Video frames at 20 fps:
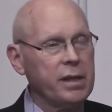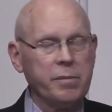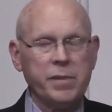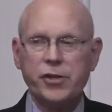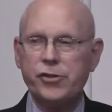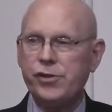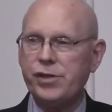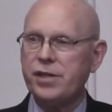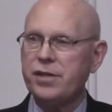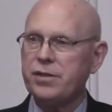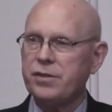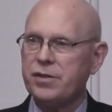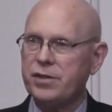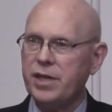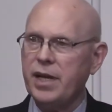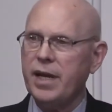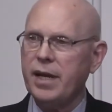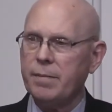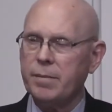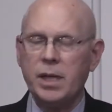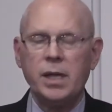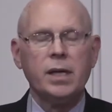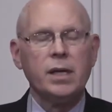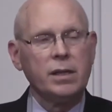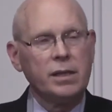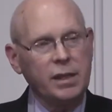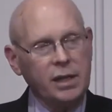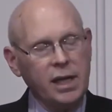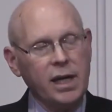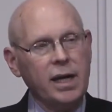The mission is the same
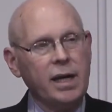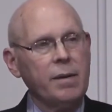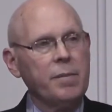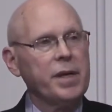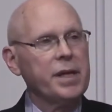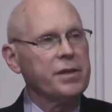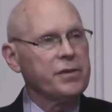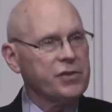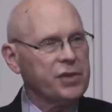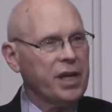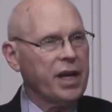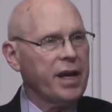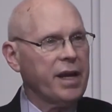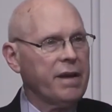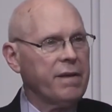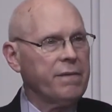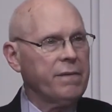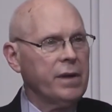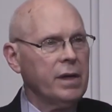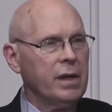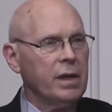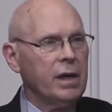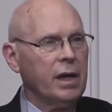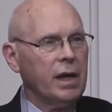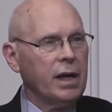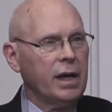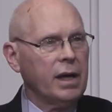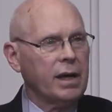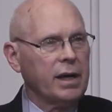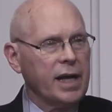to come and save
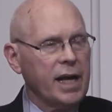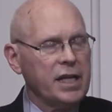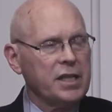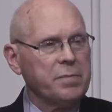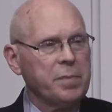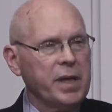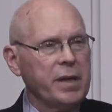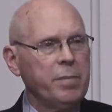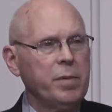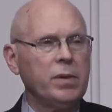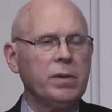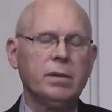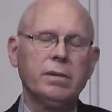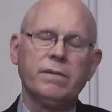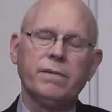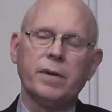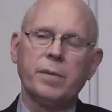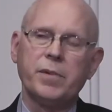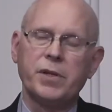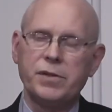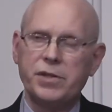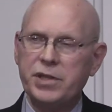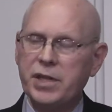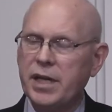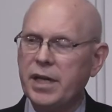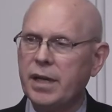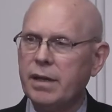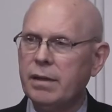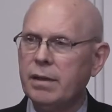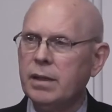uh, God's people from their
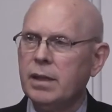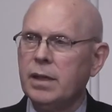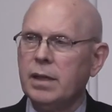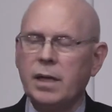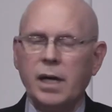sin,